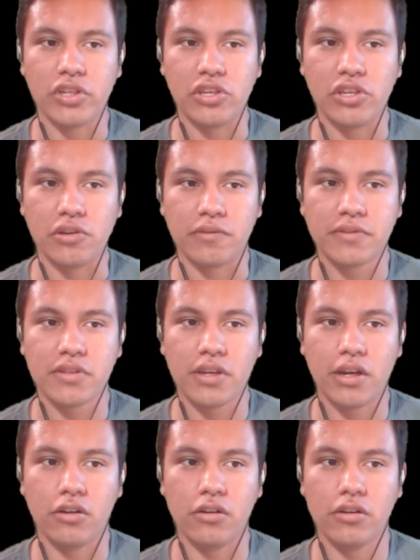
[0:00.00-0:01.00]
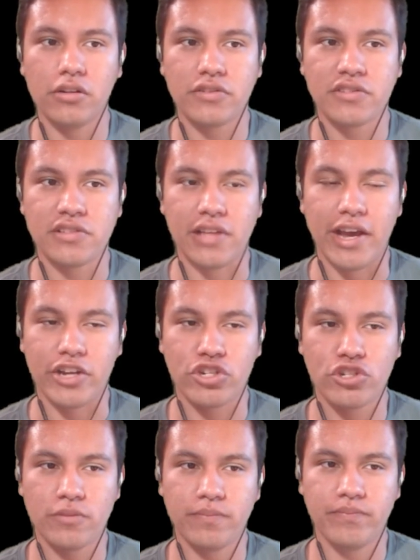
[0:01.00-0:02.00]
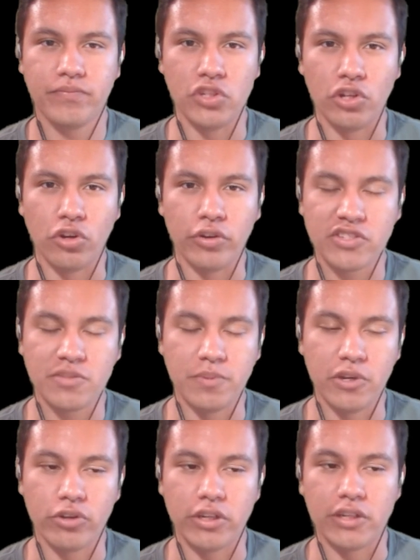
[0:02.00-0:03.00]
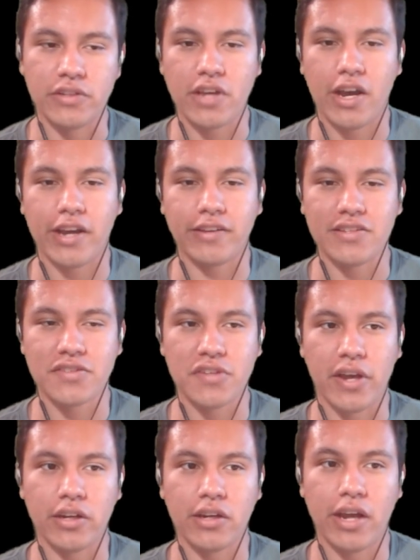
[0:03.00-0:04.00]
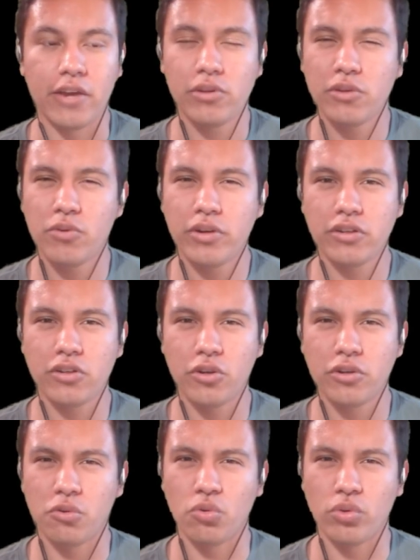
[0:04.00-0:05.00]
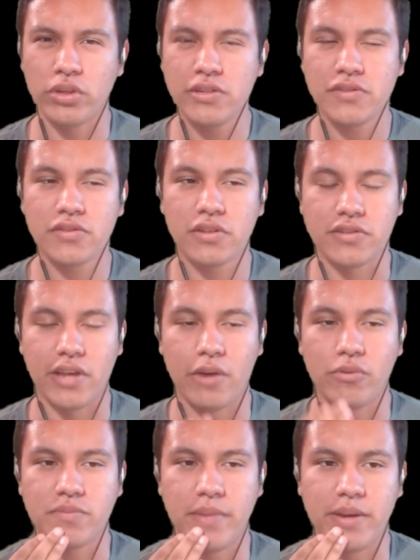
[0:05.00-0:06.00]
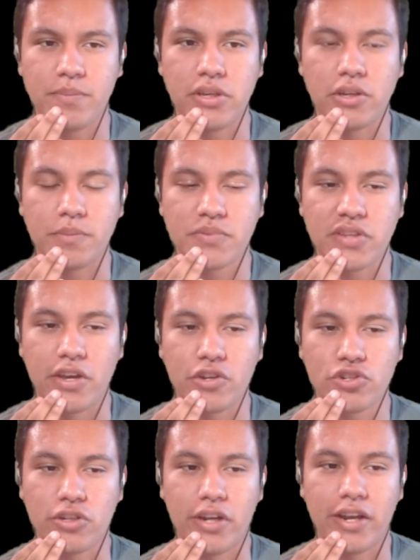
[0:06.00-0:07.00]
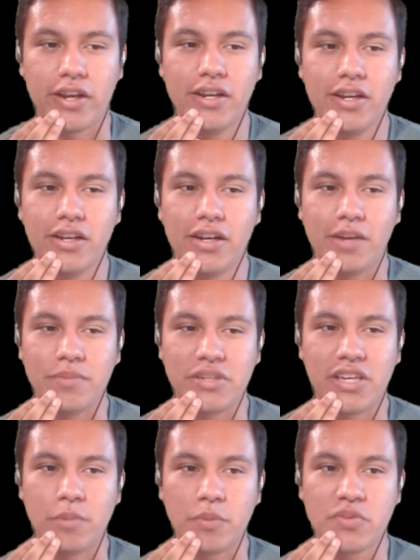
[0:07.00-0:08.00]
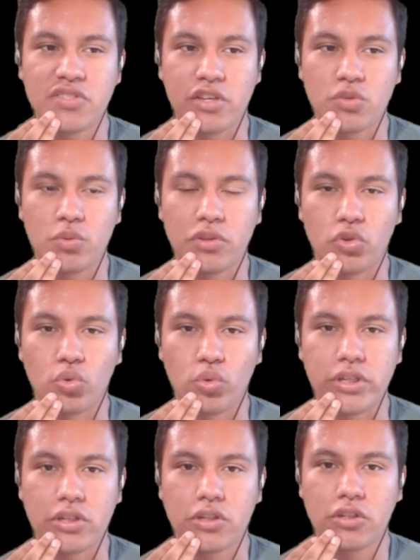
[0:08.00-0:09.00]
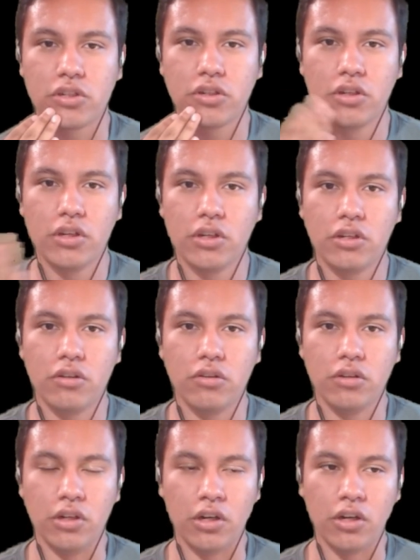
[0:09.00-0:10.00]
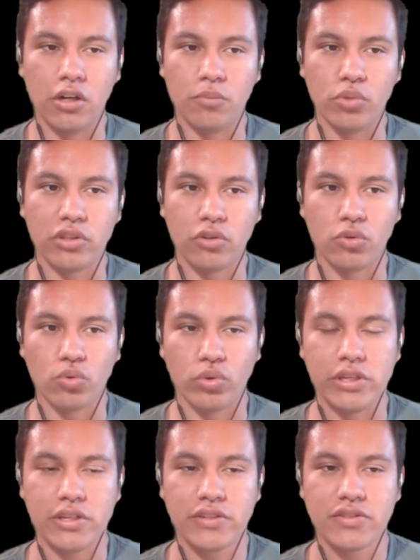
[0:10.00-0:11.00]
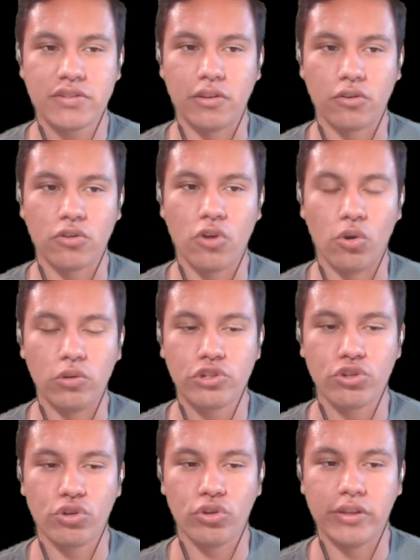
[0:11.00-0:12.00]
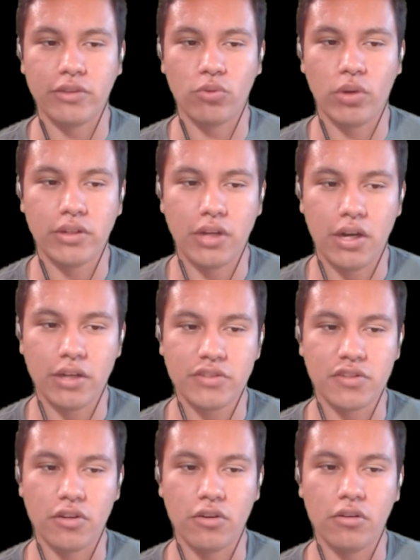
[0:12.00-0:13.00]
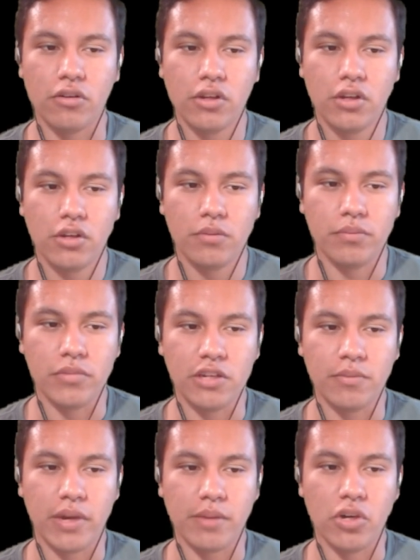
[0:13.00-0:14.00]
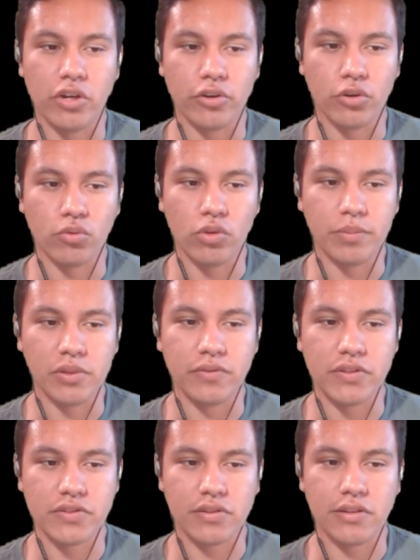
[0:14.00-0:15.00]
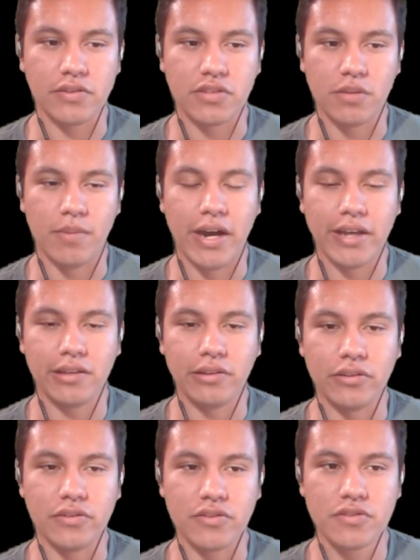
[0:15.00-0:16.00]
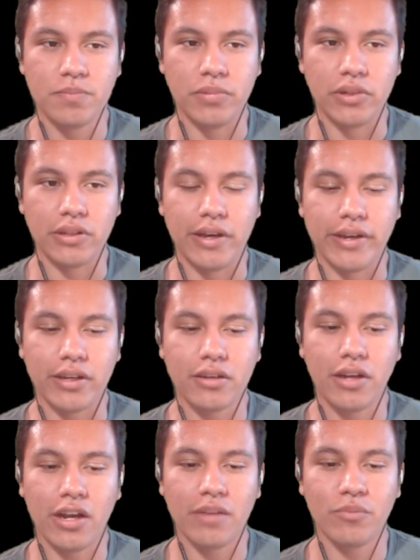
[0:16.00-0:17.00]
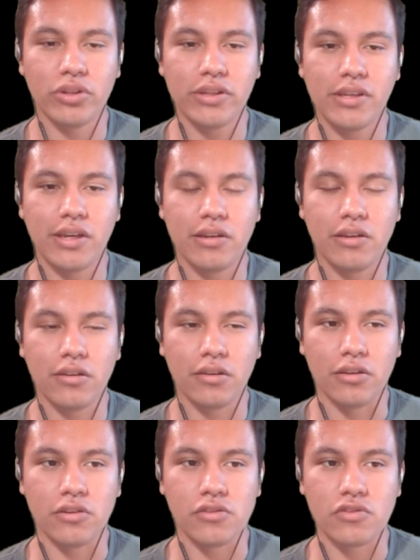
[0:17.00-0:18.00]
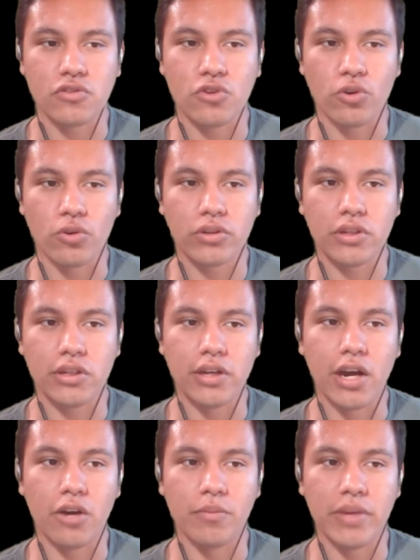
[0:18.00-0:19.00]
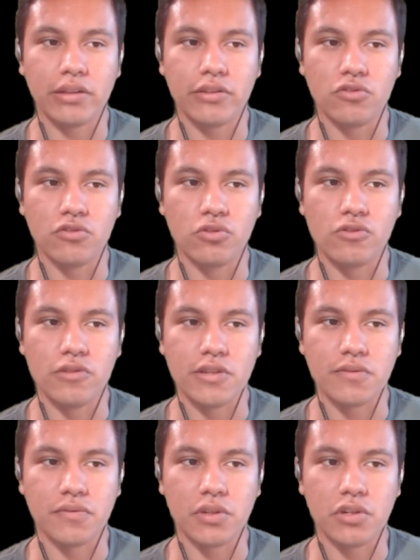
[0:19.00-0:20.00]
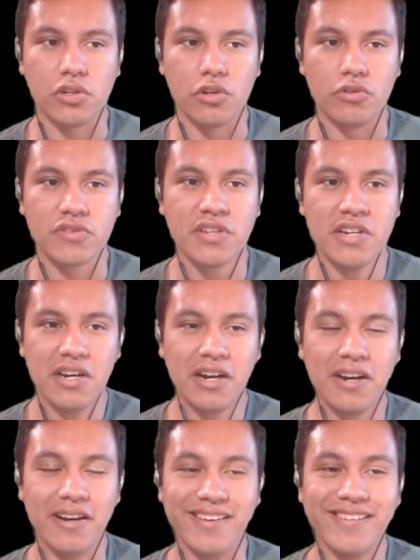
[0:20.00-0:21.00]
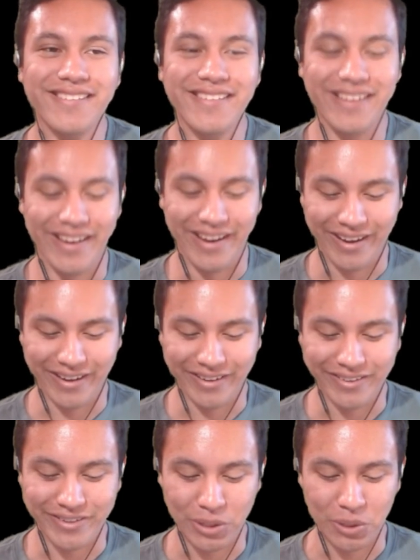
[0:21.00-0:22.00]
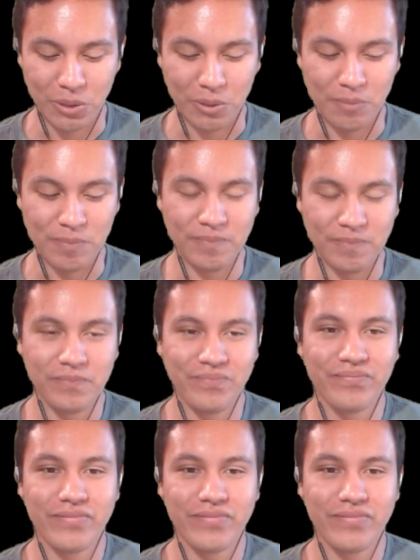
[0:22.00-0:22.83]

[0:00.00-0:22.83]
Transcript: gift slash, experience, I decided I really wanted to go to Greece, because that was my big obsession. I became obsessed with with the Greeks, their culture and whatnot, so me and my mother will be visiting some islands, but like, I'm really getting into Turkey now, mainly due to these videos, and,